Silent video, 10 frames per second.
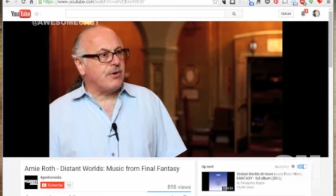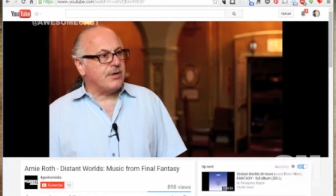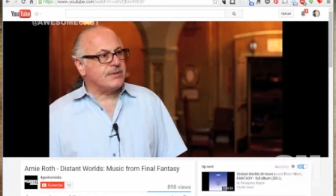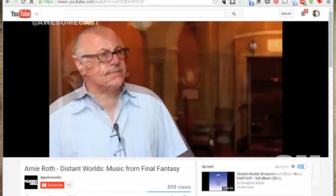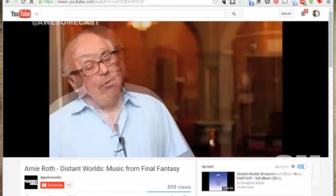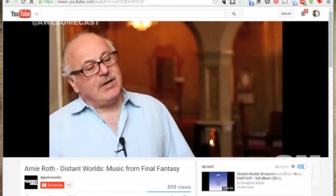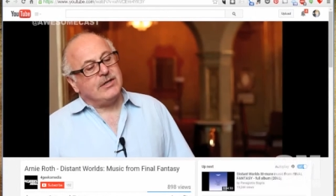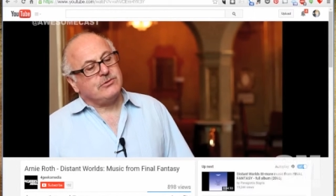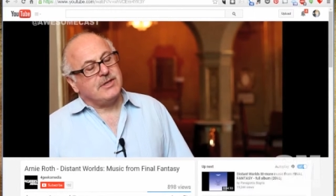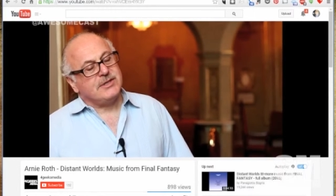And
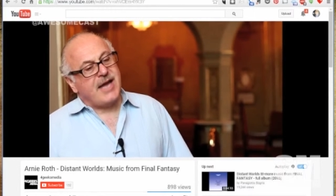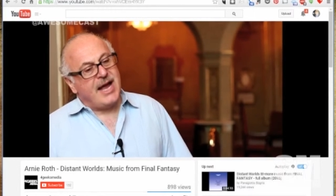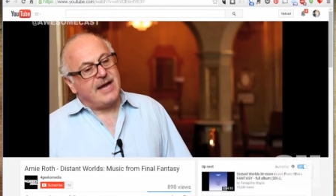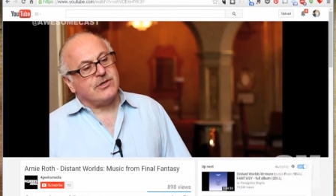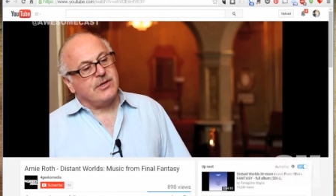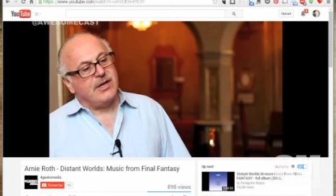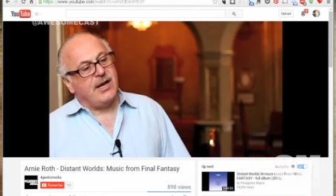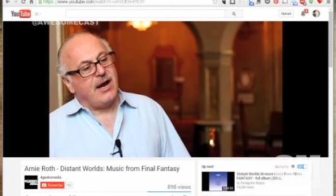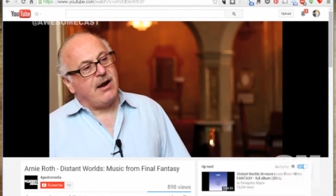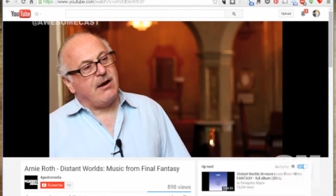
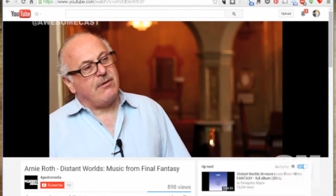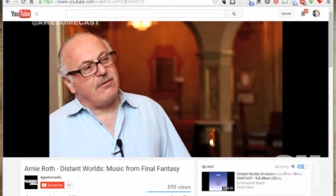we